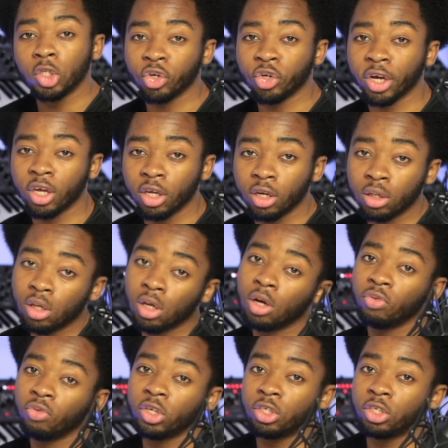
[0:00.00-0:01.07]
tracking,
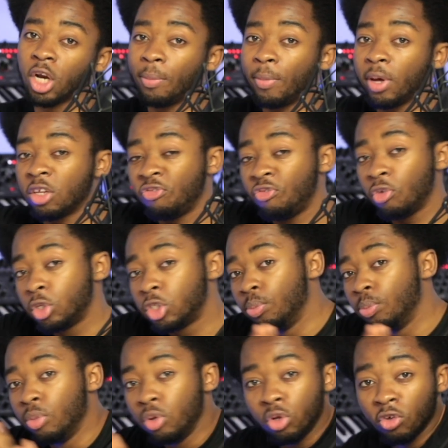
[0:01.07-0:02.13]
this is gonna make the filter
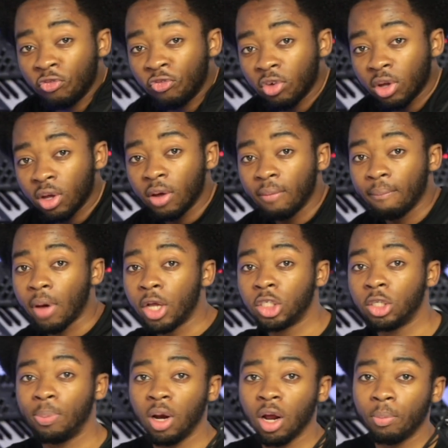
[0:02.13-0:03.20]
move as you
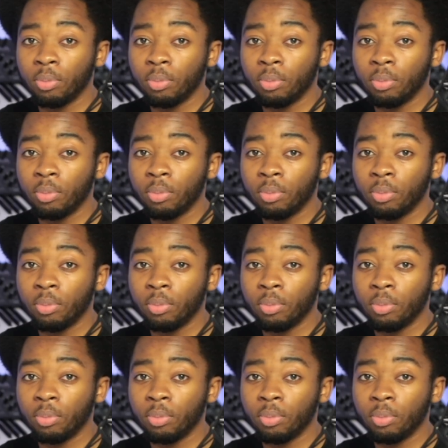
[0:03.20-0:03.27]
play up the